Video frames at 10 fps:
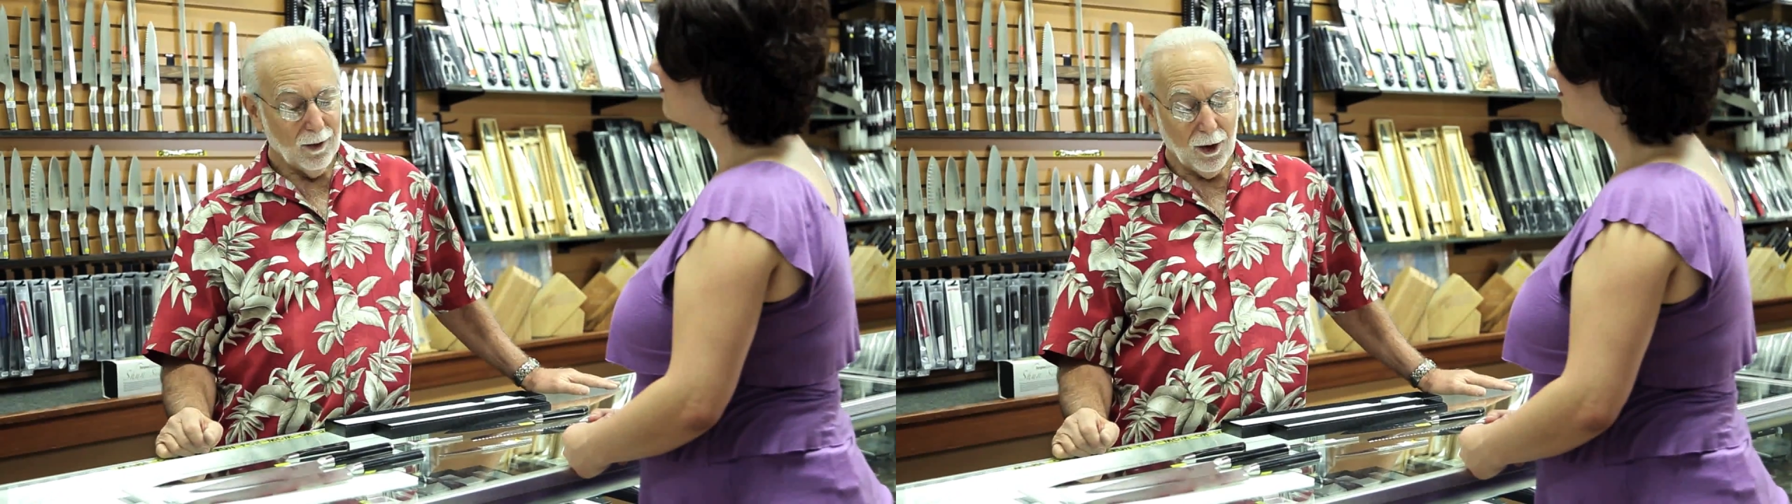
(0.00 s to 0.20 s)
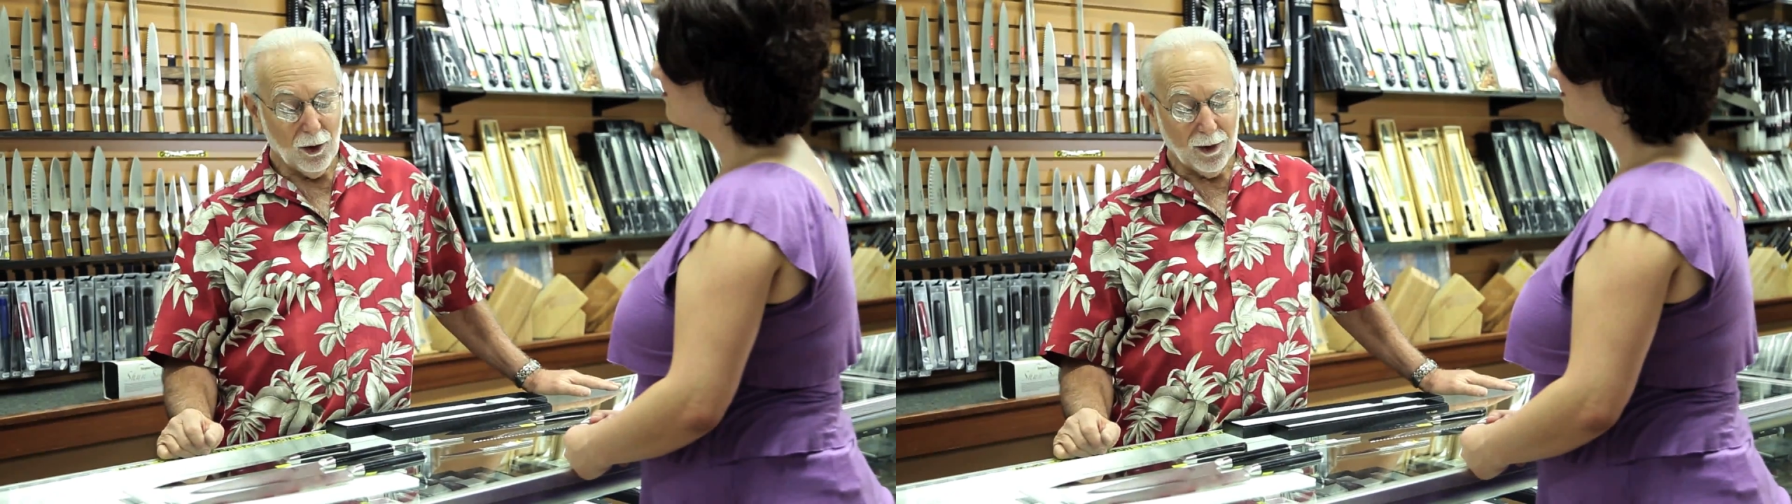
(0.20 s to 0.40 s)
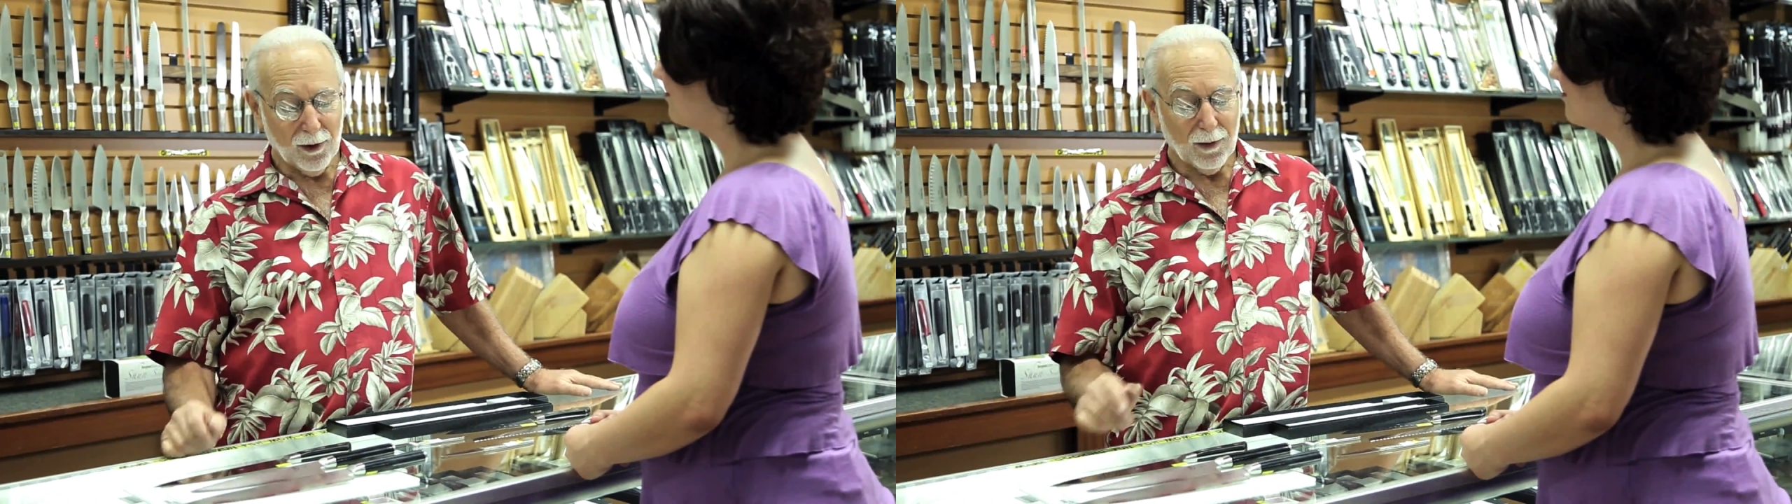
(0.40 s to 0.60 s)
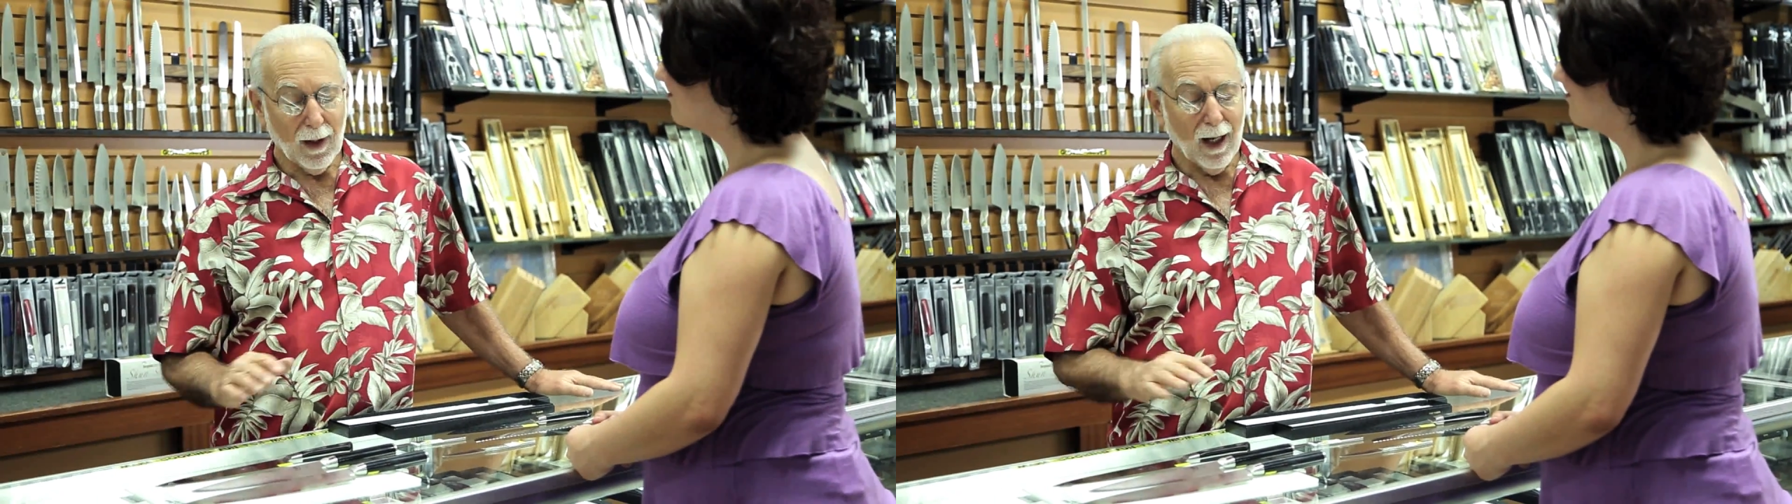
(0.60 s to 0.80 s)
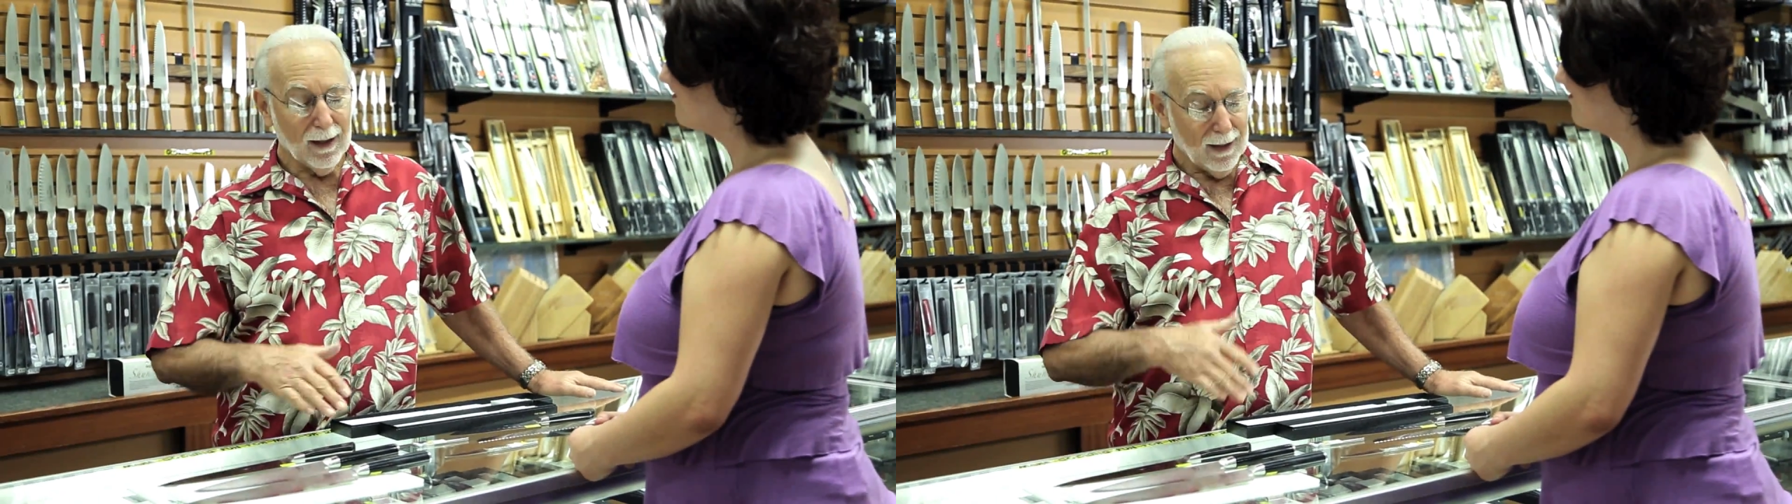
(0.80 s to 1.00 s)
To just,
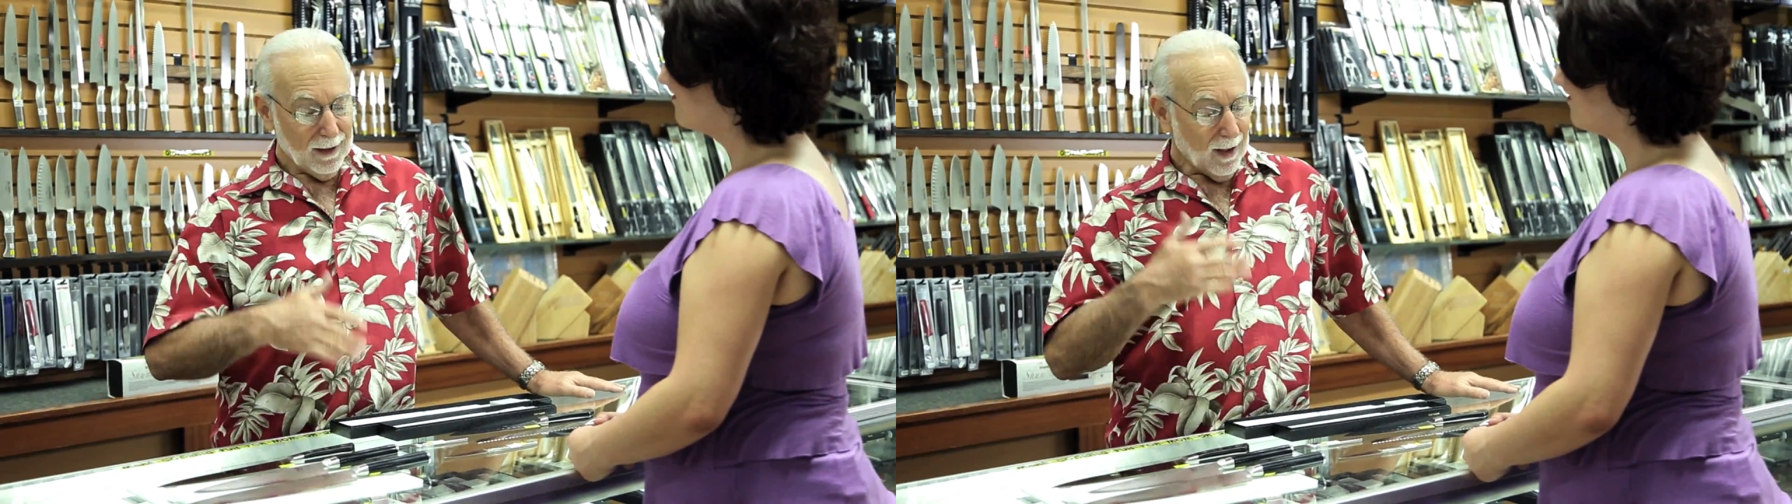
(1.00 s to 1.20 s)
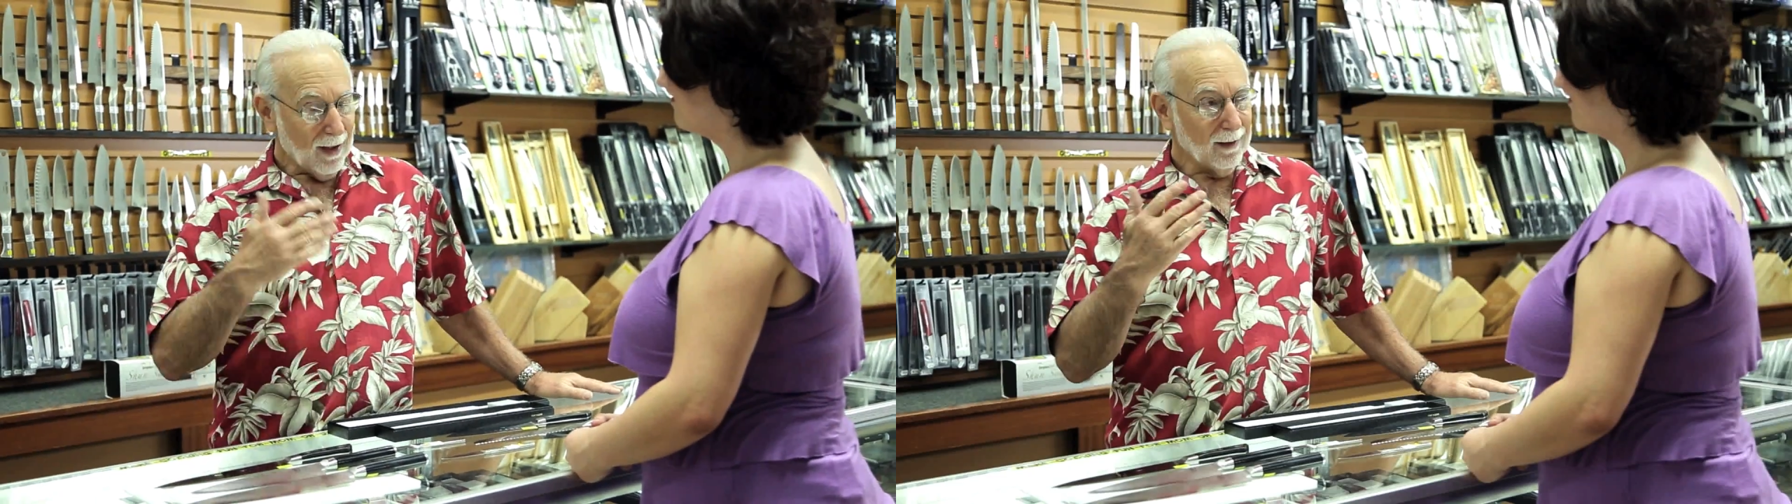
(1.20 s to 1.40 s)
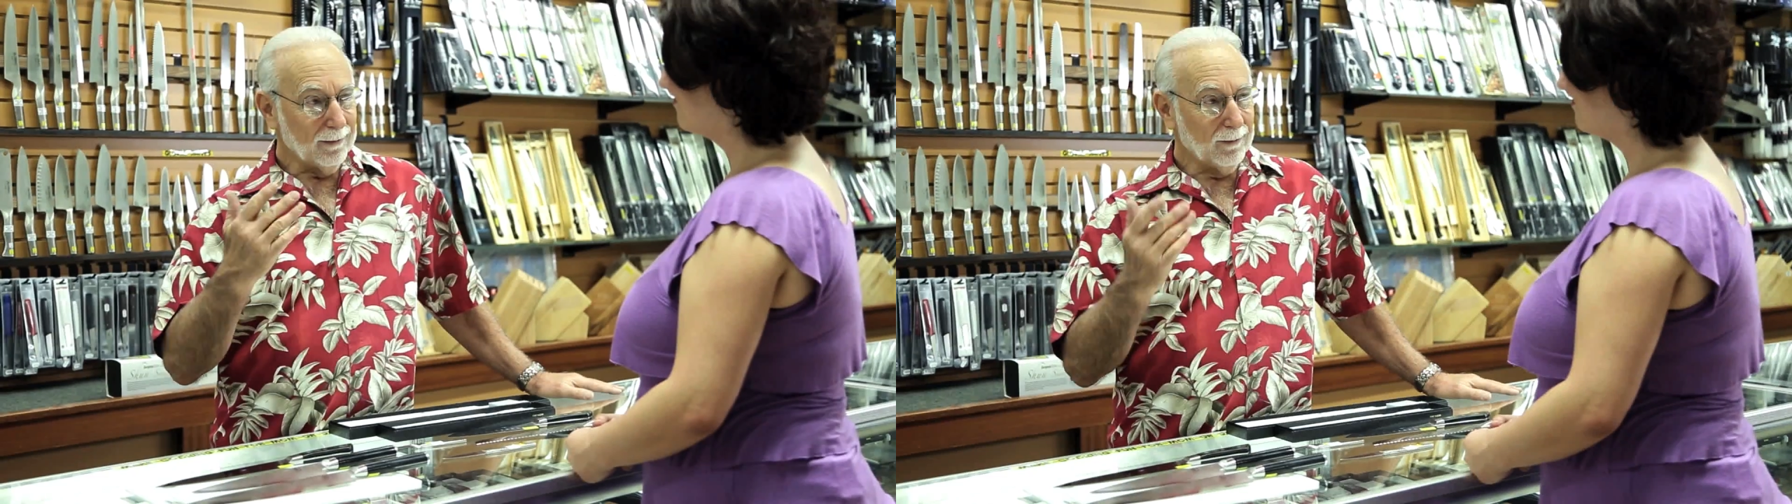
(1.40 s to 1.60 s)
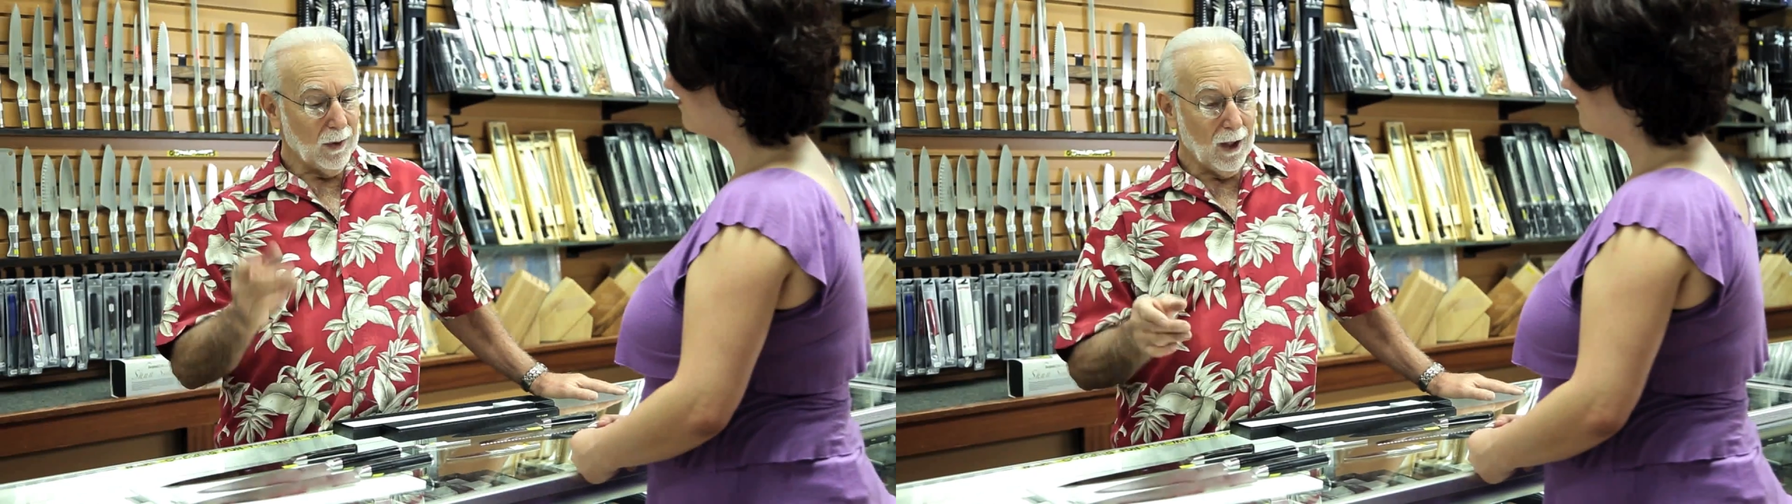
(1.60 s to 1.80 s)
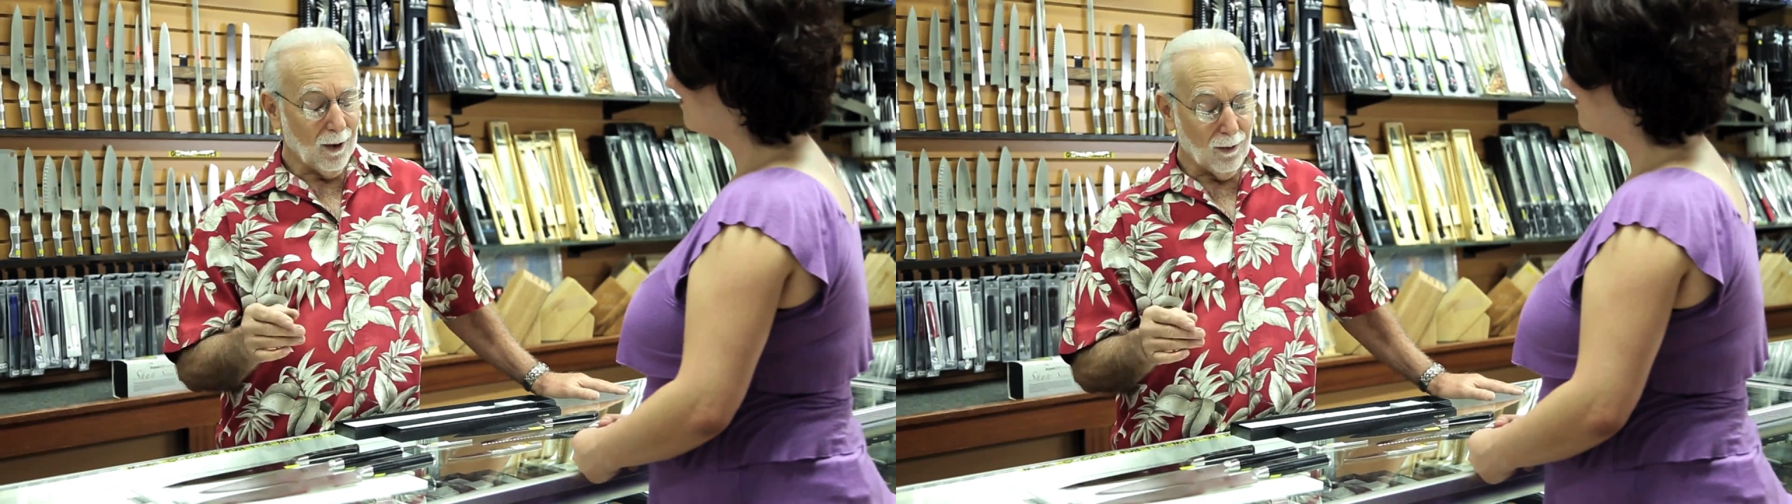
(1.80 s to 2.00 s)

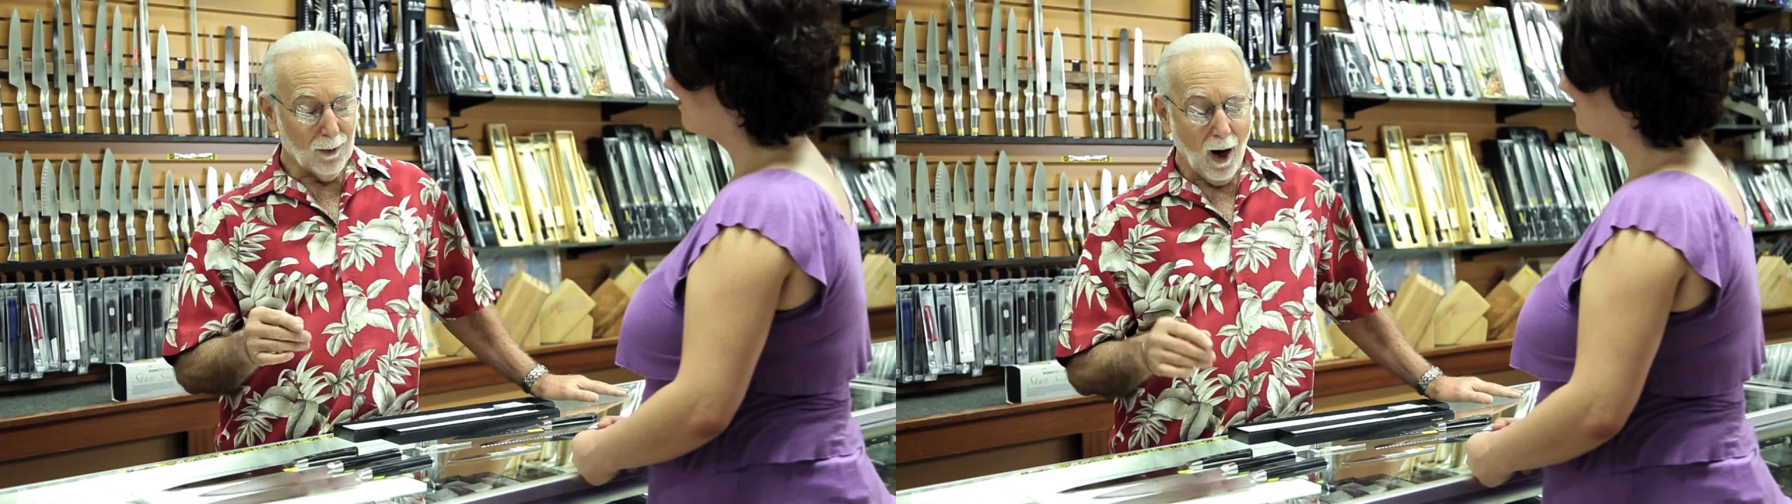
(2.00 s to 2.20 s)
you know,